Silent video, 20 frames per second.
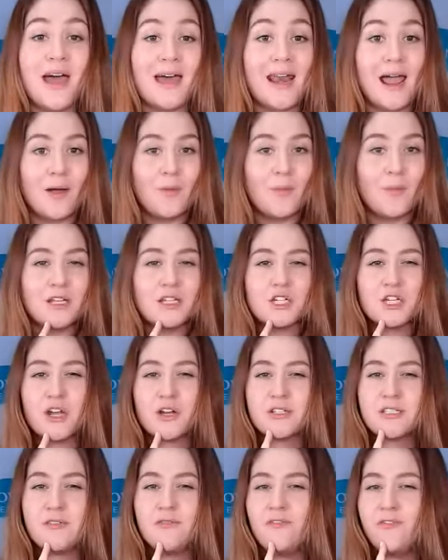that, I want to
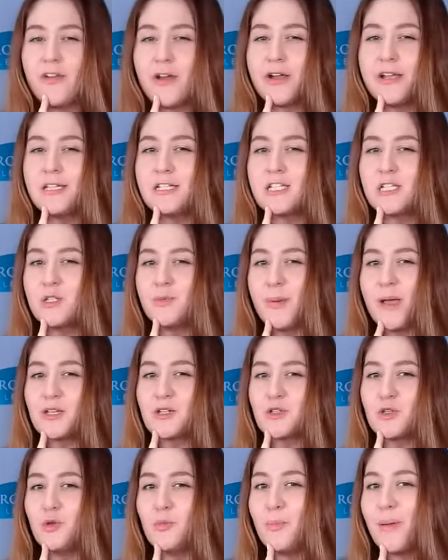share some very
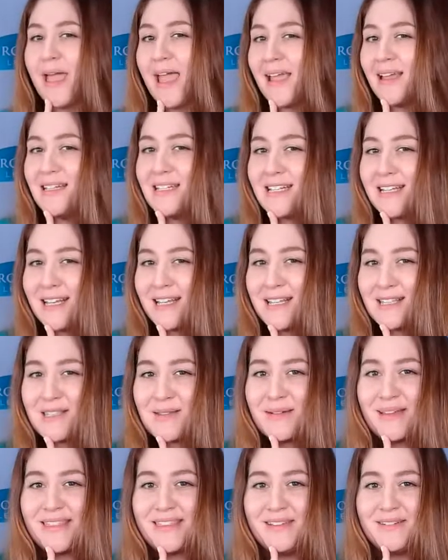special paintings
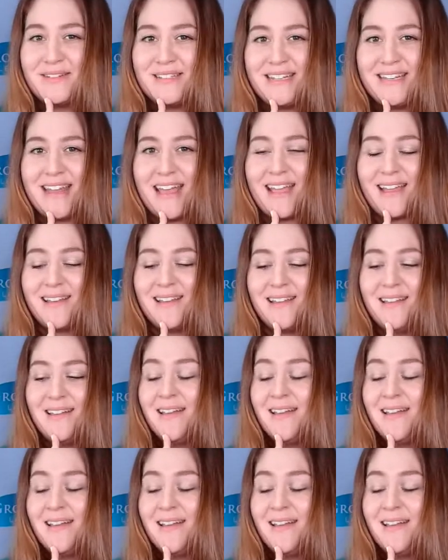with you today.